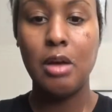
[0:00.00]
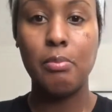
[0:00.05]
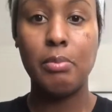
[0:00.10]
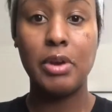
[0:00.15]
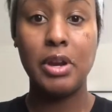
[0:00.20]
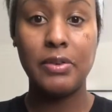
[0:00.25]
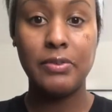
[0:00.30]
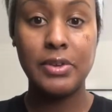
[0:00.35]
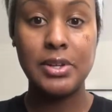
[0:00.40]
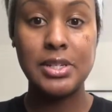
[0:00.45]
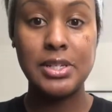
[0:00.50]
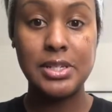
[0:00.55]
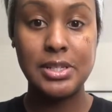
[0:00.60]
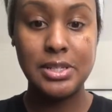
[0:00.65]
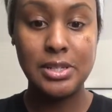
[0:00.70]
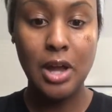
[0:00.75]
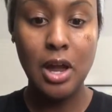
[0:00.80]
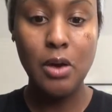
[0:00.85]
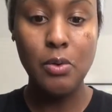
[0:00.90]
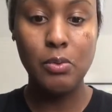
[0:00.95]
But if it does
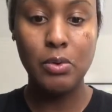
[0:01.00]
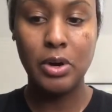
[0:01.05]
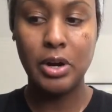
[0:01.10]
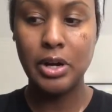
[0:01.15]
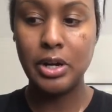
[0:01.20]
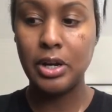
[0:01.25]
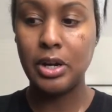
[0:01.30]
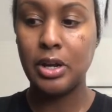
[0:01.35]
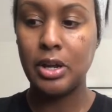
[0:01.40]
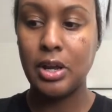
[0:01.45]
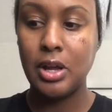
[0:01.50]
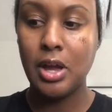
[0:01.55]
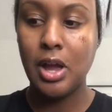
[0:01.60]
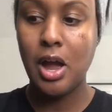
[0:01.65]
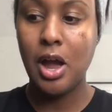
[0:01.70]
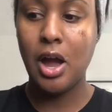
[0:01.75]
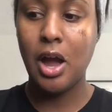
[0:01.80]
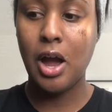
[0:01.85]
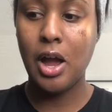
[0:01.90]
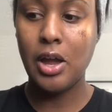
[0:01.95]
not work,
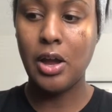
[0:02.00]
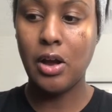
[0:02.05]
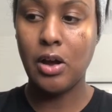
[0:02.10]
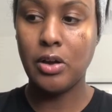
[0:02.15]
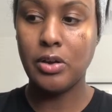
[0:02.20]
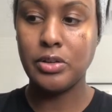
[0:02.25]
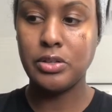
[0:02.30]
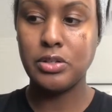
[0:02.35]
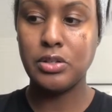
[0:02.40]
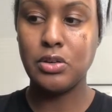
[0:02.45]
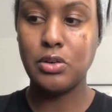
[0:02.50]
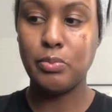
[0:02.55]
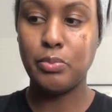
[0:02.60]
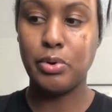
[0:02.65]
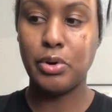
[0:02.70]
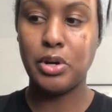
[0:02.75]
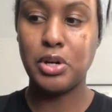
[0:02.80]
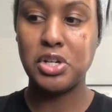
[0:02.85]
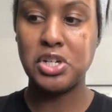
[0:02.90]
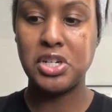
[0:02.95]
I also
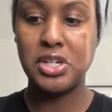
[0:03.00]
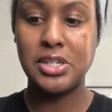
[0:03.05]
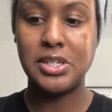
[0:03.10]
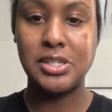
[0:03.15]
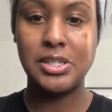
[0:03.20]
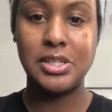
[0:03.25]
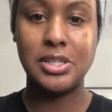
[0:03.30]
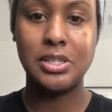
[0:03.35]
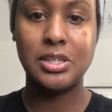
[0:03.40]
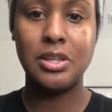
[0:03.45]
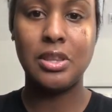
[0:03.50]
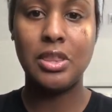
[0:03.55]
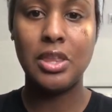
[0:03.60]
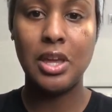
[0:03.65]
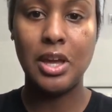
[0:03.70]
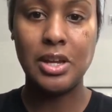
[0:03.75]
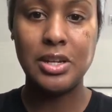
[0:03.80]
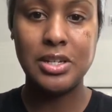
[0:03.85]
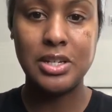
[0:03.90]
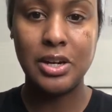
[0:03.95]
purchased the
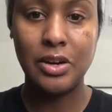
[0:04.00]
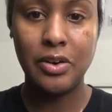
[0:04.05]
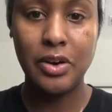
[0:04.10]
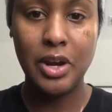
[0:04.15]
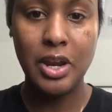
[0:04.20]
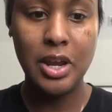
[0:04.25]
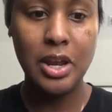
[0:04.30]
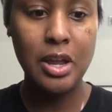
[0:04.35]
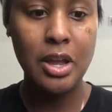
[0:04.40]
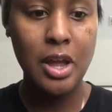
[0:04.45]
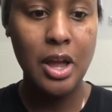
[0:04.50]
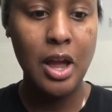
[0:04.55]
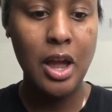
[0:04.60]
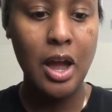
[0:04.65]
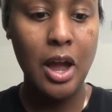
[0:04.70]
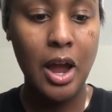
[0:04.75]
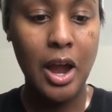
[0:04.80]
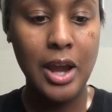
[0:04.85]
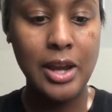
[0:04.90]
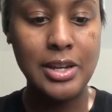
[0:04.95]
Adiri.
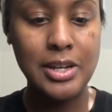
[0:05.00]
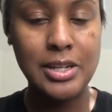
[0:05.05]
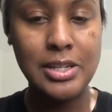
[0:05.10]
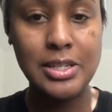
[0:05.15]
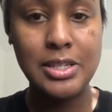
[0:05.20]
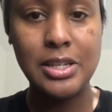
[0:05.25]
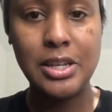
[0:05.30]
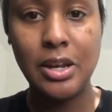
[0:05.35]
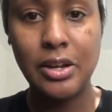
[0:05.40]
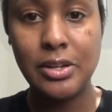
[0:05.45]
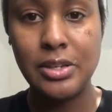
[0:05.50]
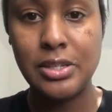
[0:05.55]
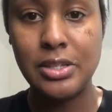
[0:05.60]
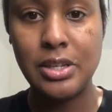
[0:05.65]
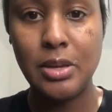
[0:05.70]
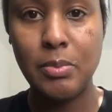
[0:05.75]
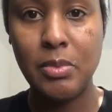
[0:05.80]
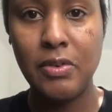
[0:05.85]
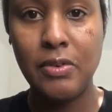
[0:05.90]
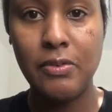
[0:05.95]
I did see on
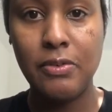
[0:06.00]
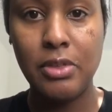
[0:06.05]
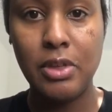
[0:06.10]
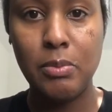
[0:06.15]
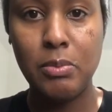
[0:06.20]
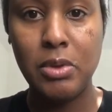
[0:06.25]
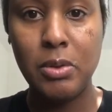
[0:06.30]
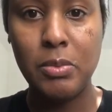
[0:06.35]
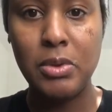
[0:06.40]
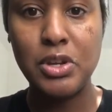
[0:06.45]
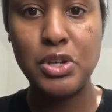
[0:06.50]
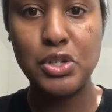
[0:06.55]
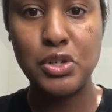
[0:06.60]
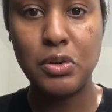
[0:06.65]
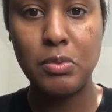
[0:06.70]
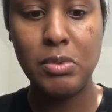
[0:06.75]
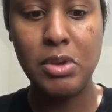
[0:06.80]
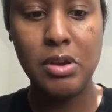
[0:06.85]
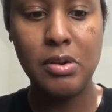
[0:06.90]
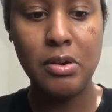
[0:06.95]
some of the
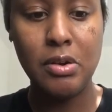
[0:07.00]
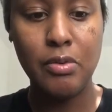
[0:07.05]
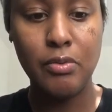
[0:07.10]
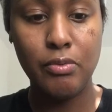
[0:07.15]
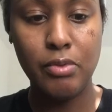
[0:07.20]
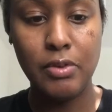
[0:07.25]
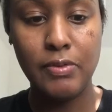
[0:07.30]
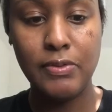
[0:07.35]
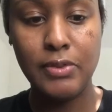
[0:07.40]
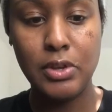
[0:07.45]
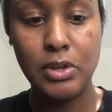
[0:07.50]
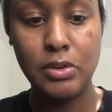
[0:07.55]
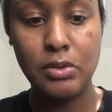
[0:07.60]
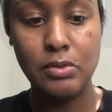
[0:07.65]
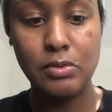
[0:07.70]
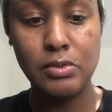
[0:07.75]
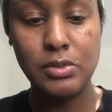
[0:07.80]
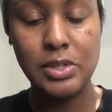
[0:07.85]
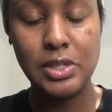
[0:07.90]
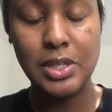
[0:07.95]
Mimijumi
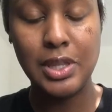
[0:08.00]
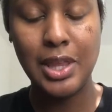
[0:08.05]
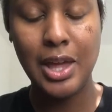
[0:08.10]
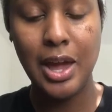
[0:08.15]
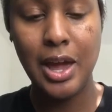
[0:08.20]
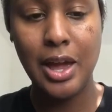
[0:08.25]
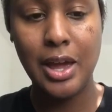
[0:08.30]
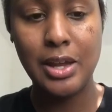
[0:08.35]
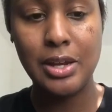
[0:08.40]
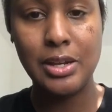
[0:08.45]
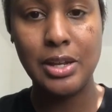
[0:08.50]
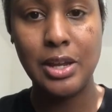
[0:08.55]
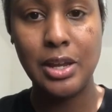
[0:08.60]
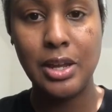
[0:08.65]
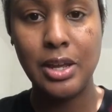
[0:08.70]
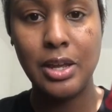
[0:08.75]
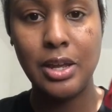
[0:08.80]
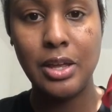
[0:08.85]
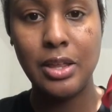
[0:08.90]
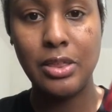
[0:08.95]
reviews that
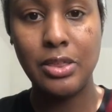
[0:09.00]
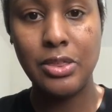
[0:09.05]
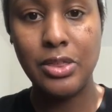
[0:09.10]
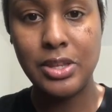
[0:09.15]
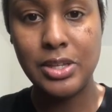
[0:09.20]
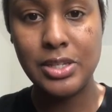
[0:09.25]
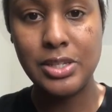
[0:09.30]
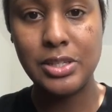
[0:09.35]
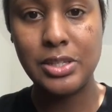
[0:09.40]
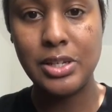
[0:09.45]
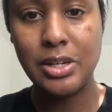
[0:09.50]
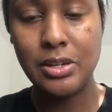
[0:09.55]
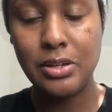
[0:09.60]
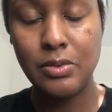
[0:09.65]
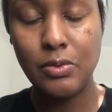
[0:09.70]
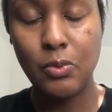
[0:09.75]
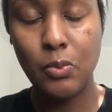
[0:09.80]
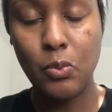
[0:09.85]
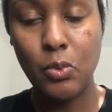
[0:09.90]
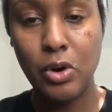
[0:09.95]
this
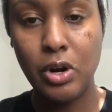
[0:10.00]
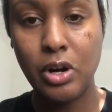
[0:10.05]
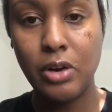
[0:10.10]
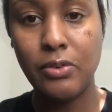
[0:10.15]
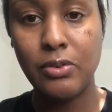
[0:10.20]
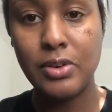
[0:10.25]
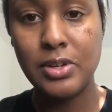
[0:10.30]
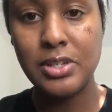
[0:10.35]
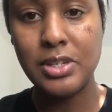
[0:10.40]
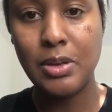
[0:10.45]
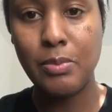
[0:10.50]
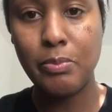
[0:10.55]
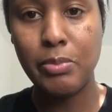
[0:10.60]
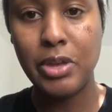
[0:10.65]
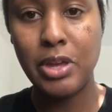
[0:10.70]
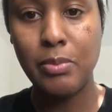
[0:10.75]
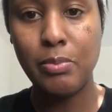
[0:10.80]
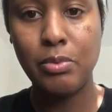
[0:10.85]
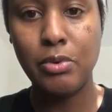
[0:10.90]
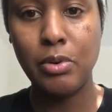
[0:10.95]
didn't work for some
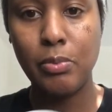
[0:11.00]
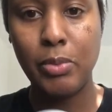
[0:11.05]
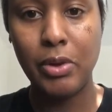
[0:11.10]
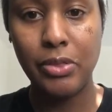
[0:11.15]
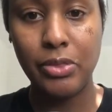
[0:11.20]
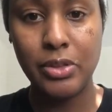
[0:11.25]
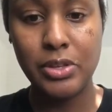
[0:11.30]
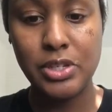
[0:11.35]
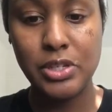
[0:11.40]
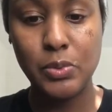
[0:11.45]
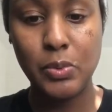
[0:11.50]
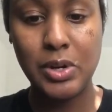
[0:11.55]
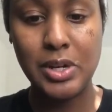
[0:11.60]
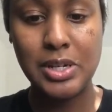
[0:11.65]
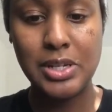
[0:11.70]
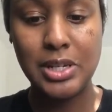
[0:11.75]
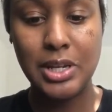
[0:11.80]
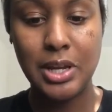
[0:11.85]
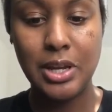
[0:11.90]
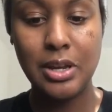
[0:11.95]
people, but this
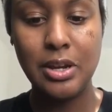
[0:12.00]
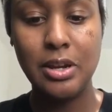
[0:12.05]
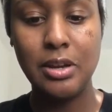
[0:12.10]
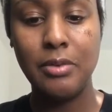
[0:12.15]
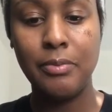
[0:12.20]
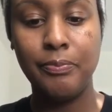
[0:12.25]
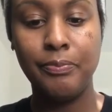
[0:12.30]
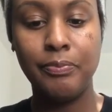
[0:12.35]
one did.